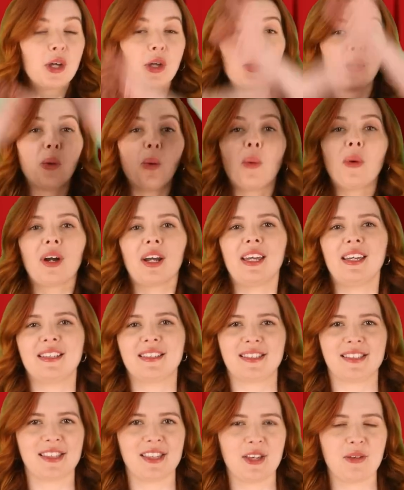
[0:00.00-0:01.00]

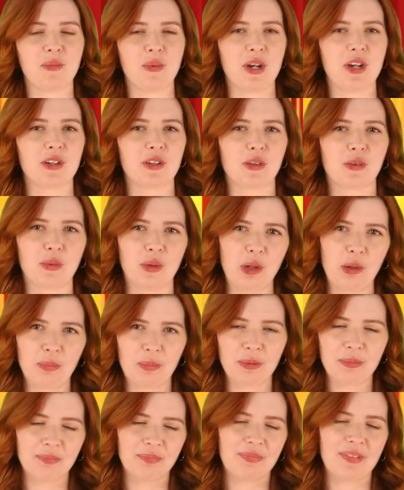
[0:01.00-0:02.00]
gloriously weird group.
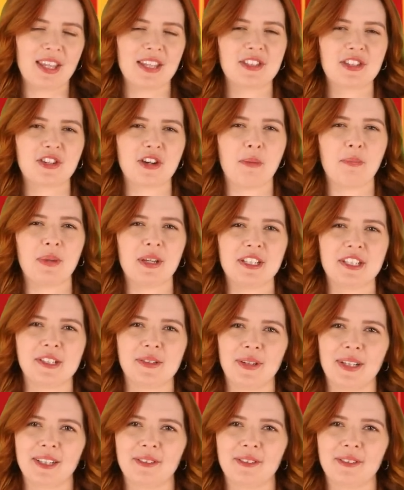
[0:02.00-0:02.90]
Let's jump into